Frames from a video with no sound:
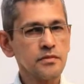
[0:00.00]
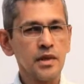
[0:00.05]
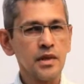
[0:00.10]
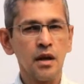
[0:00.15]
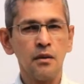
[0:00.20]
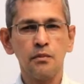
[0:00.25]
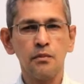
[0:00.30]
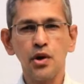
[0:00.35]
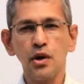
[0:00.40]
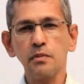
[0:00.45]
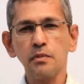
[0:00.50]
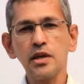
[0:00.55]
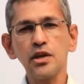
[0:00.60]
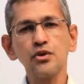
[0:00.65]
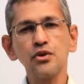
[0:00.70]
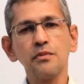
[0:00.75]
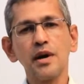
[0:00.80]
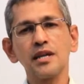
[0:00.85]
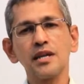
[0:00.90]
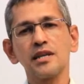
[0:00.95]
Probably you
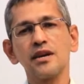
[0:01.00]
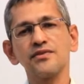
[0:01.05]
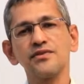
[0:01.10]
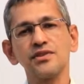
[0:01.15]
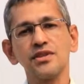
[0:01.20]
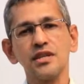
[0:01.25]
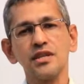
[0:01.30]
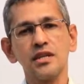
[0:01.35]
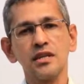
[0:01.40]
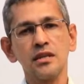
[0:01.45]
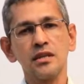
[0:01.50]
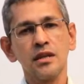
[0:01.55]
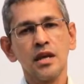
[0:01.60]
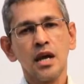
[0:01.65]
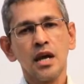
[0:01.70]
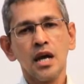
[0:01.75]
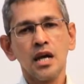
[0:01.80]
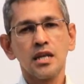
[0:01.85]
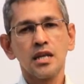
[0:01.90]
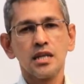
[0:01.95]
might have seen
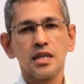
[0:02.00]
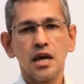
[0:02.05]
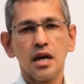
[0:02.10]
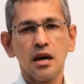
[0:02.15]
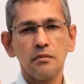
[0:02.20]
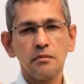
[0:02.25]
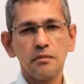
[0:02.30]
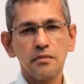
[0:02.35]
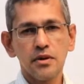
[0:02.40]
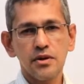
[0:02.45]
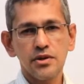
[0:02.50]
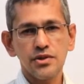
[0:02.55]
number